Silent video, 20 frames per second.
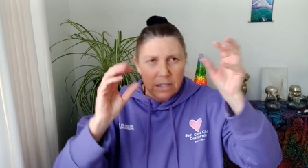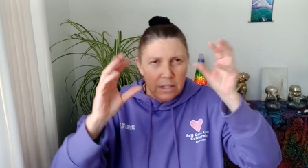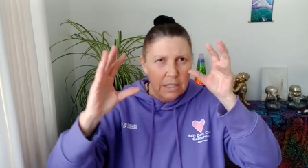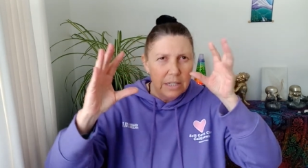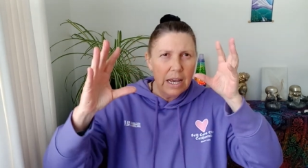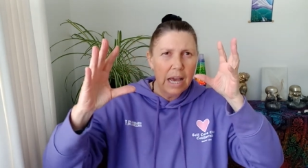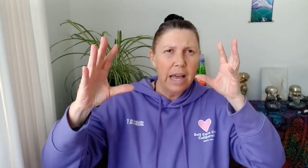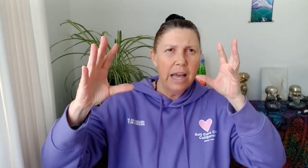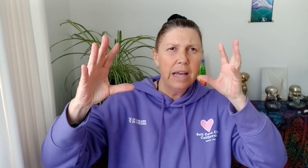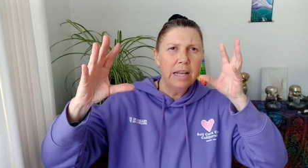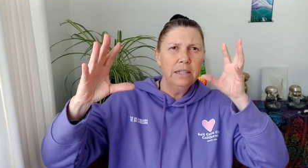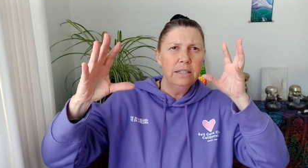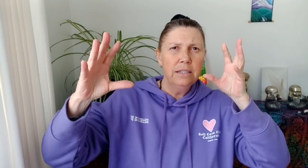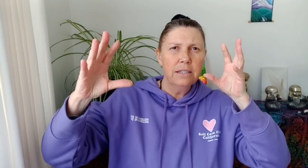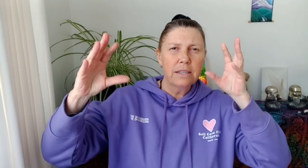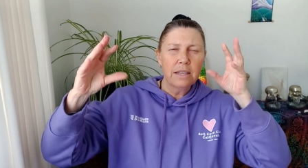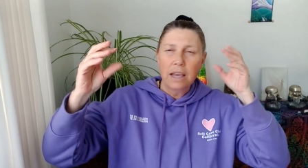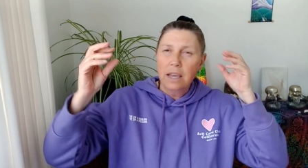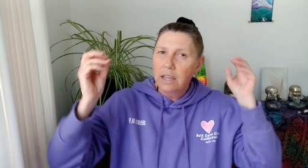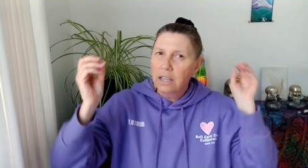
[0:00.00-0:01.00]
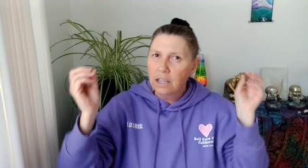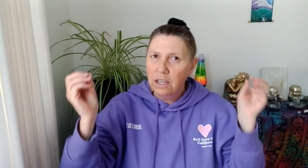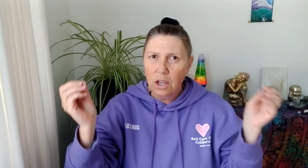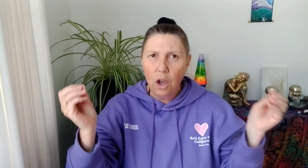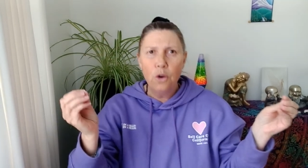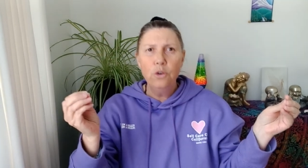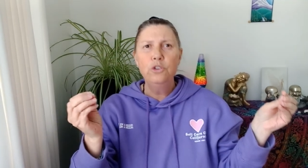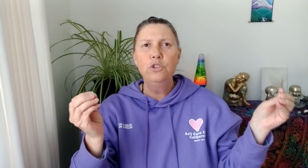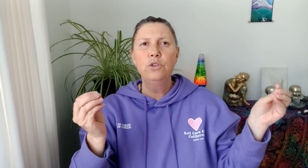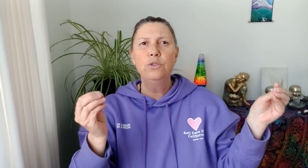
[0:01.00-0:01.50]
dance,
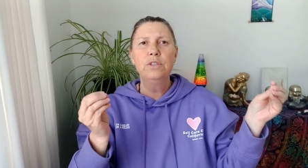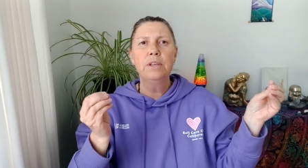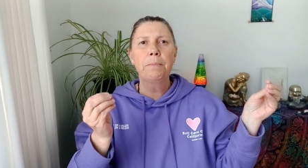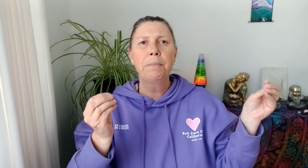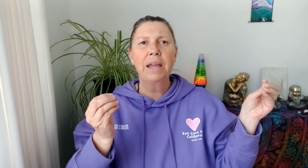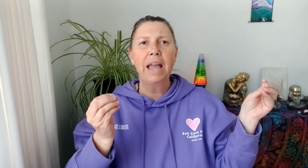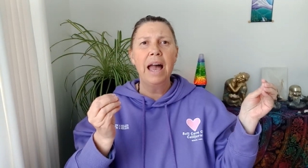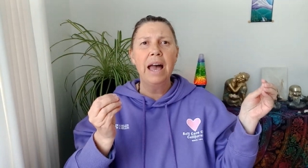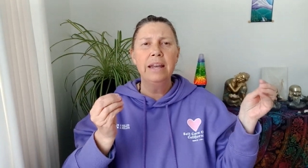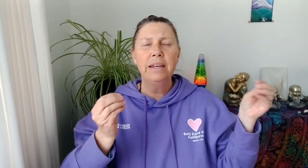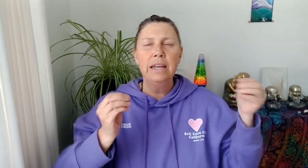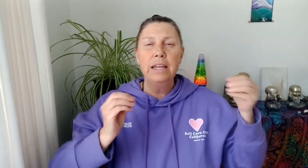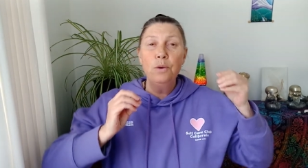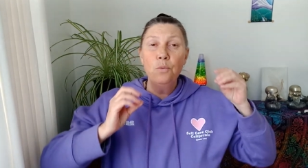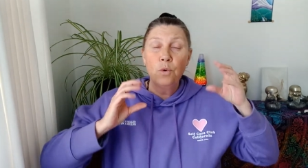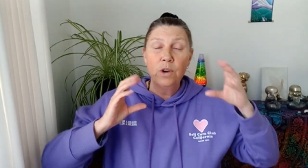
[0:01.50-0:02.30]
go do some gardening,